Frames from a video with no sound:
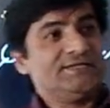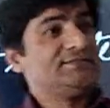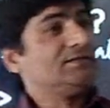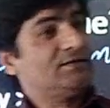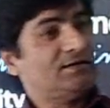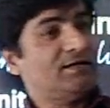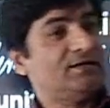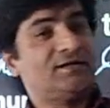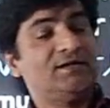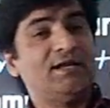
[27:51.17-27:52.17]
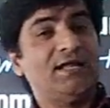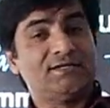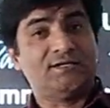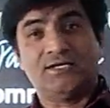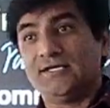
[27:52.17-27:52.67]
country like
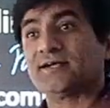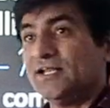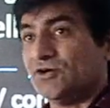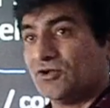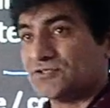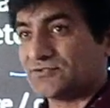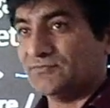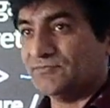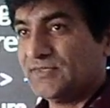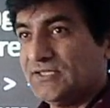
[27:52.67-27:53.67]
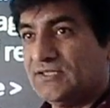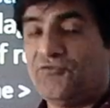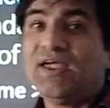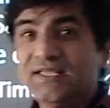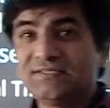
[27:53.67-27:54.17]
Italy also. The
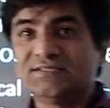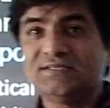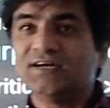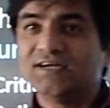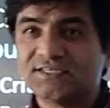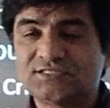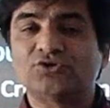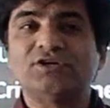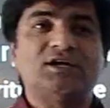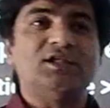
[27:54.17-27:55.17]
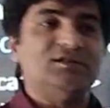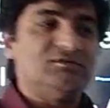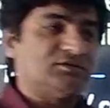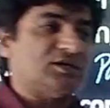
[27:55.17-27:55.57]
Venice historical, cultural,